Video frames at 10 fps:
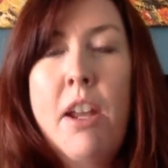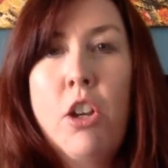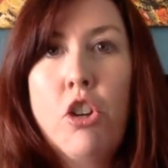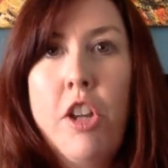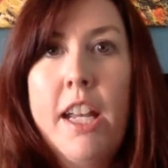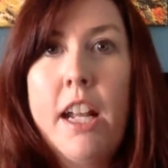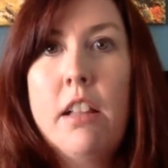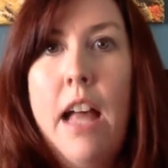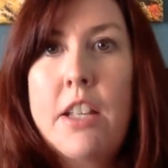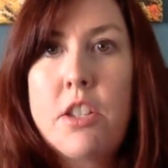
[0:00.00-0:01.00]
and create a
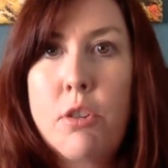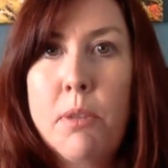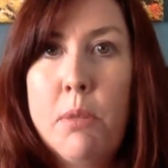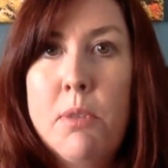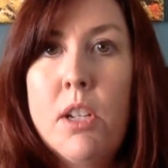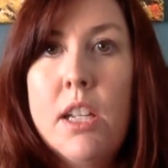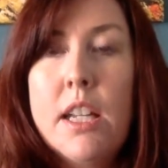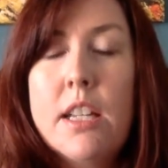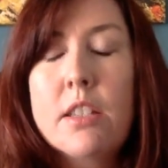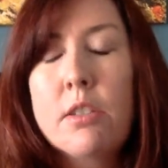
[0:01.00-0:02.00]
classroom community
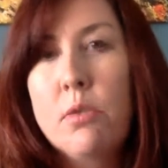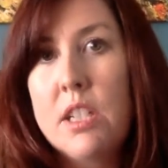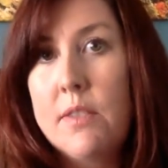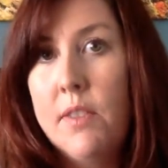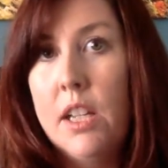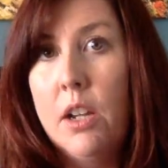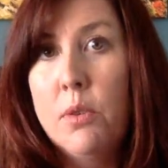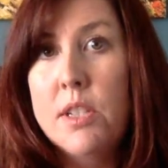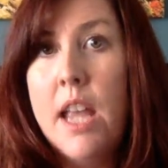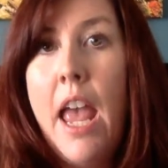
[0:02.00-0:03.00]
is through these
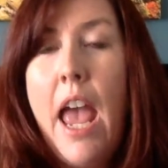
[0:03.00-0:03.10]
videos.